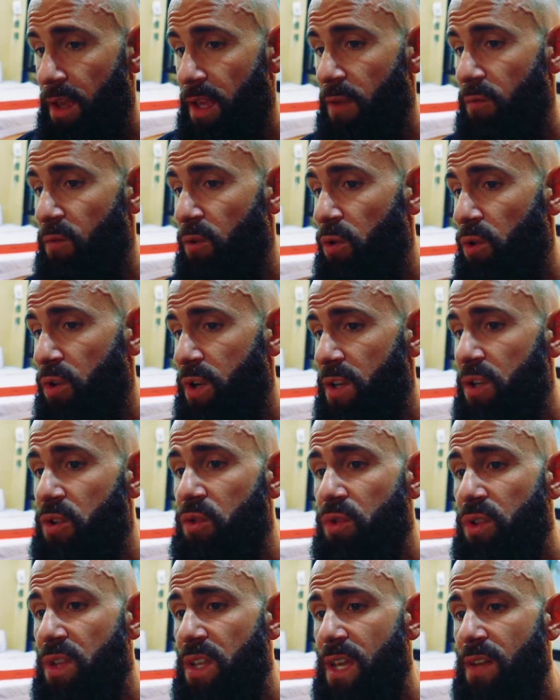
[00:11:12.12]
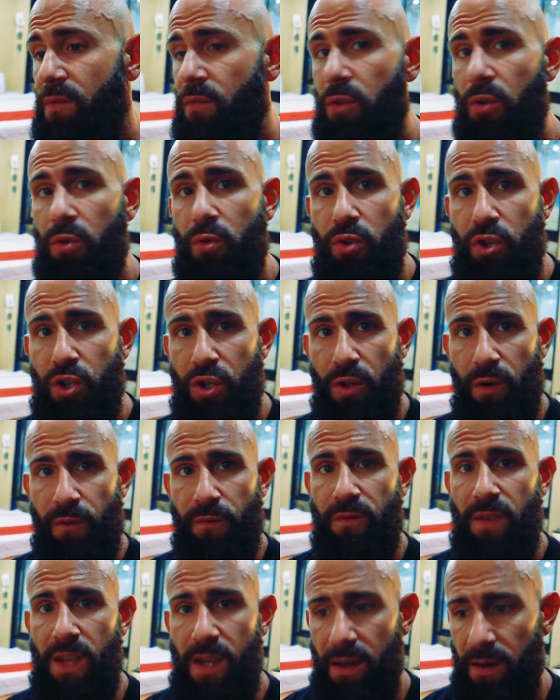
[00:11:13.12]
If you look into the evolution of
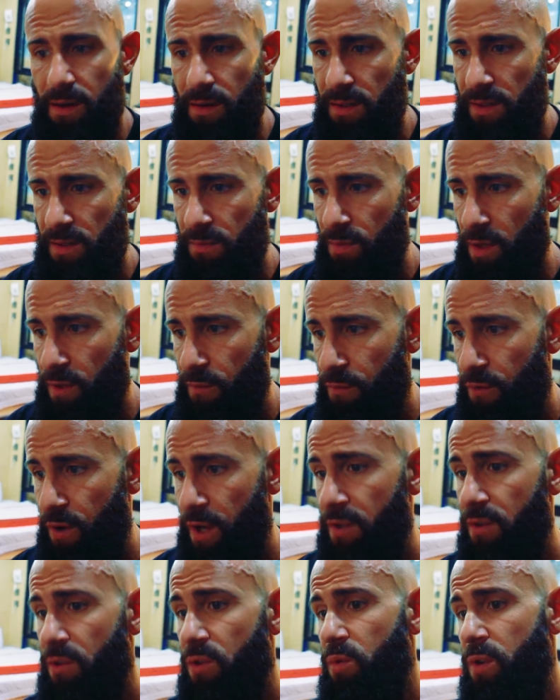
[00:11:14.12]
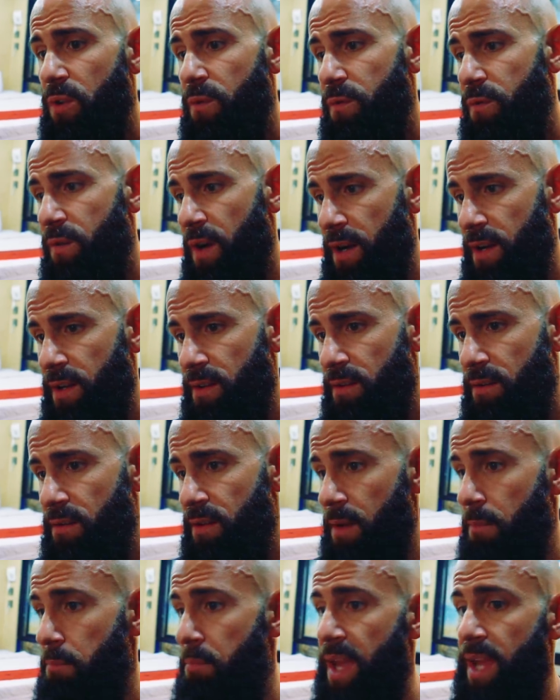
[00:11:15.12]
veganism, my friend, you will find
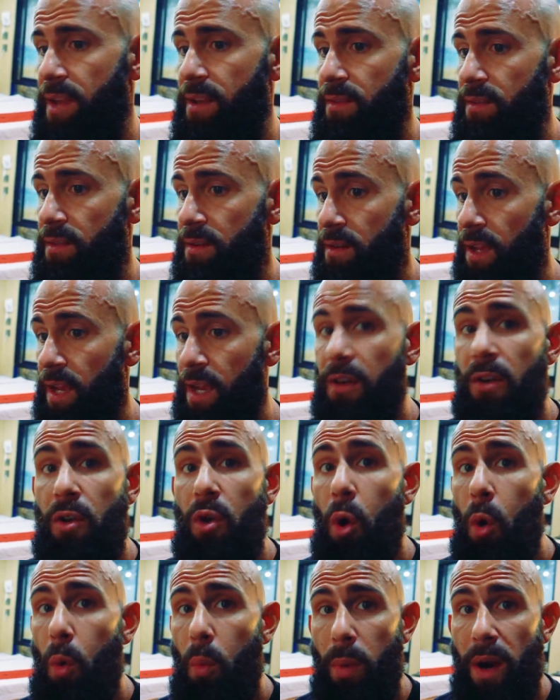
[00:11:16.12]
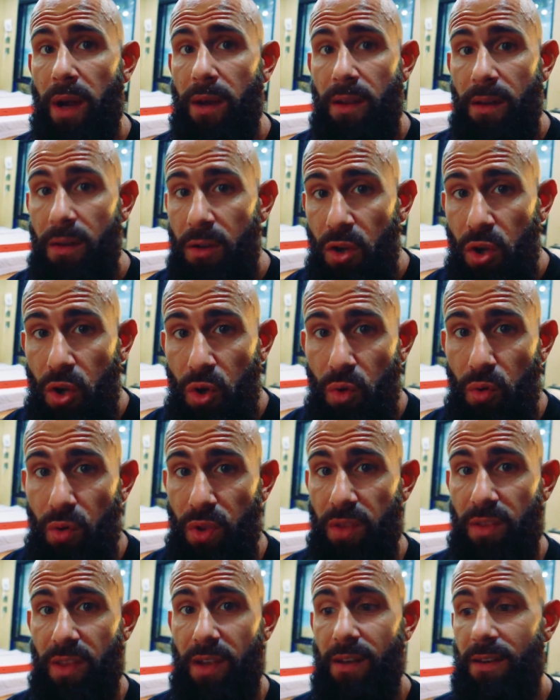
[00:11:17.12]
that back in the day nobody knew
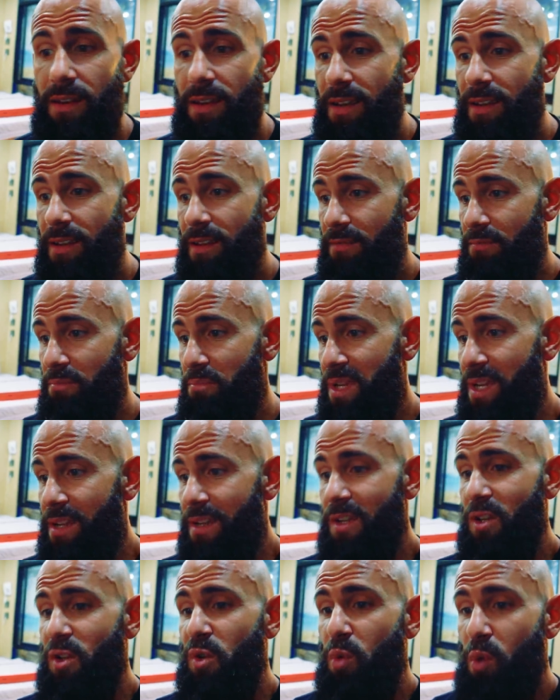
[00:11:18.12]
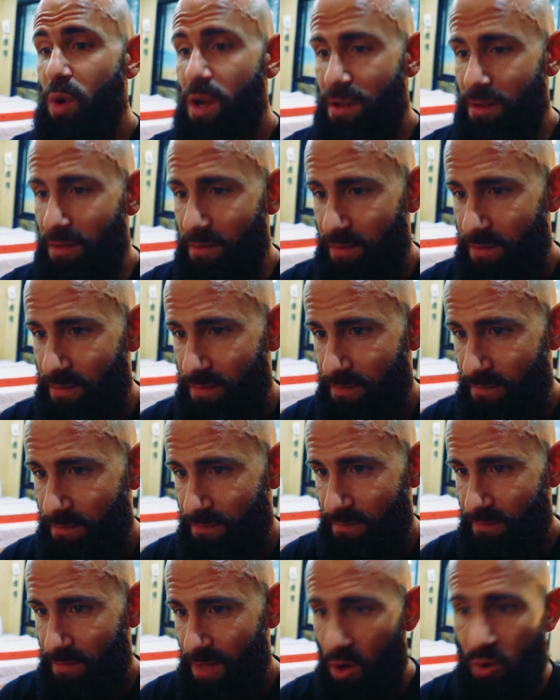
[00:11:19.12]
that they needed B12.
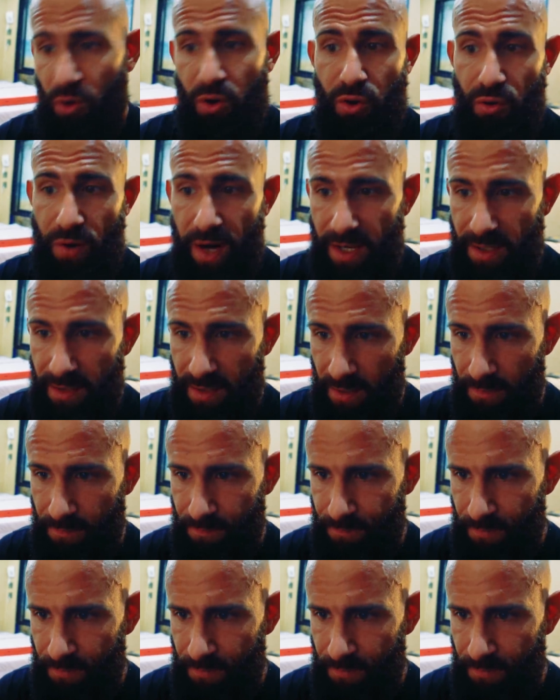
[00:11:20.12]
How crazy.